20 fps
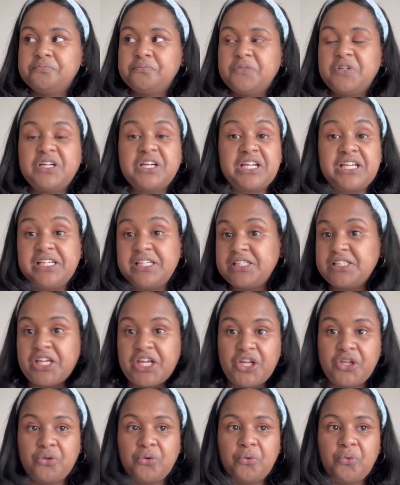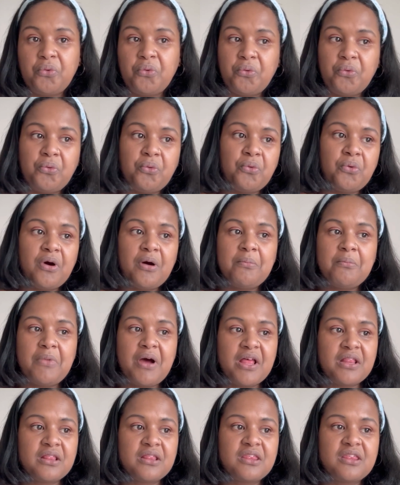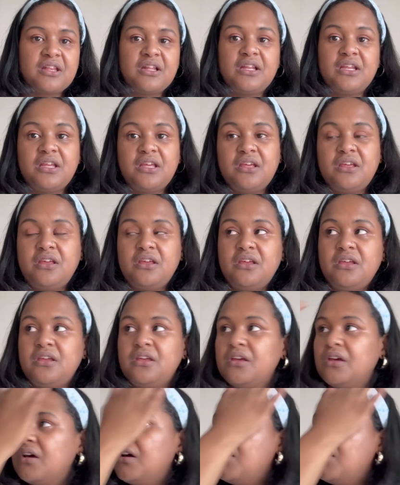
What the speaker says: reset or a monthly